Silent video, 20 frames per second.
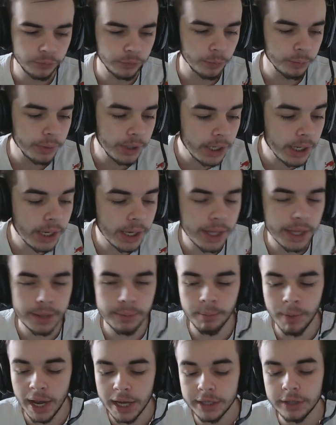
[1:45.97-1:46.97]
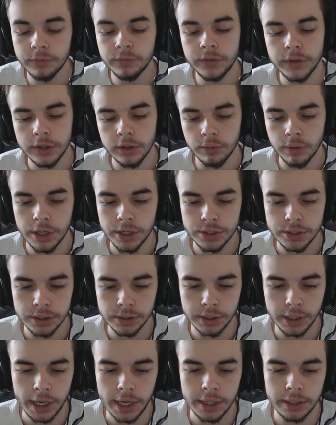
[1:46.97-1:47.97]
for me, my
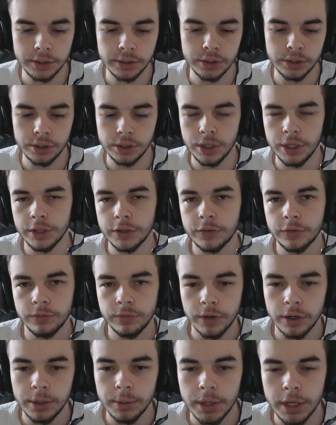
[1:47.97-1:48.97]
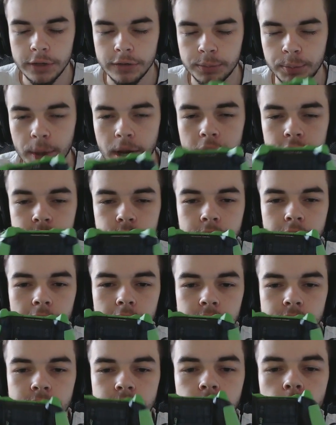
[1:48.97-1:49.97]
configuration, and it's possible to
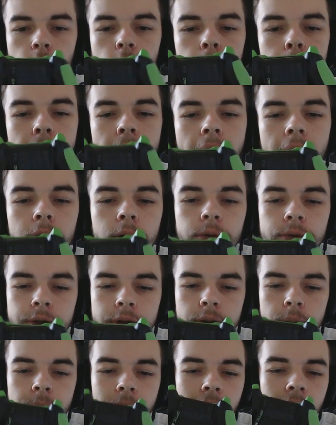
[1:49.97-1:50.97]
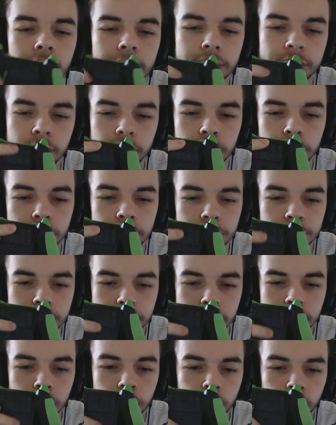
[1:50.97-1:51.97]
have four paddles on the back, so you can
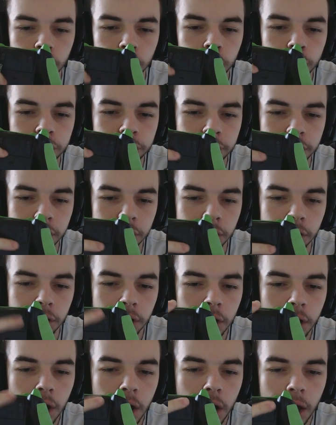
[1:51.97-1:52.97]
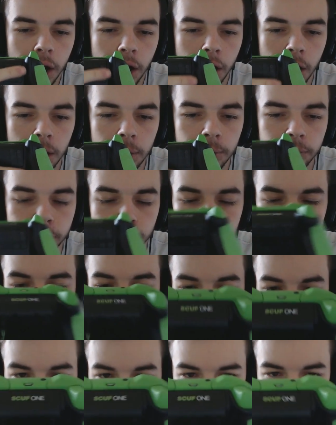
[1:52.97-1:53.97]
see the grooves here for
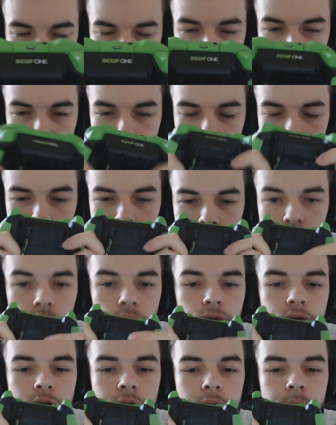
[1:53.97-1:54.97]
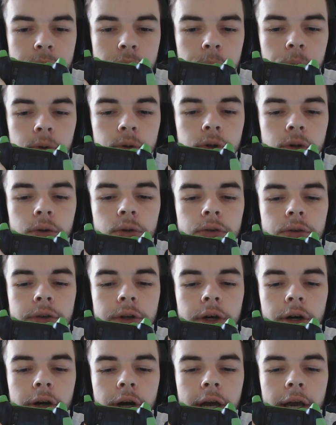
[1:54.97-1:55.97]
four different paddles. And usually people use
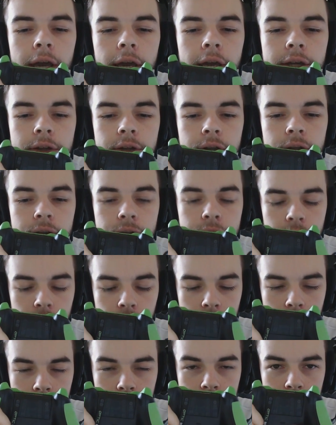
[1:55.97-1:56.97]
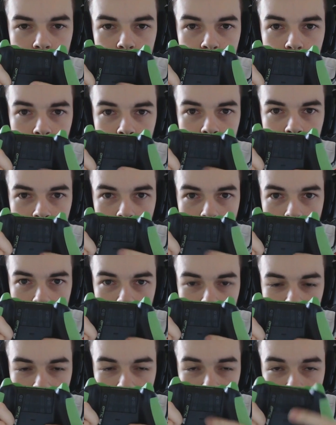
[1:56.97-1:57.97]
their A button on
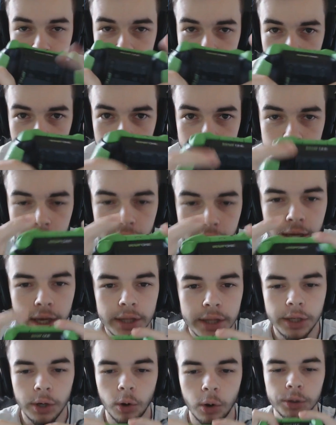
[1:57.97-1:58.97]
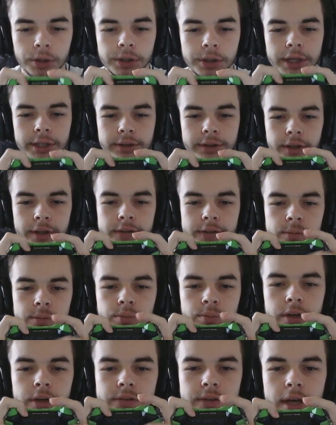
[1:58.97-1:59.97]
the left side. They hold it like this and
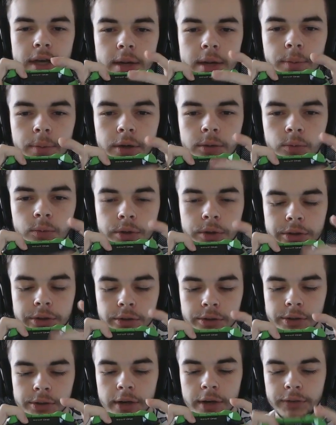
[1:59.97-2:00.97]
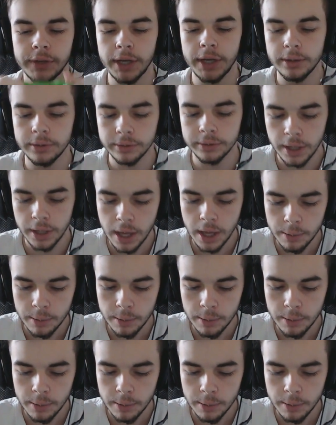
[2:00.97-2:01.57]
press the A button with their left hand.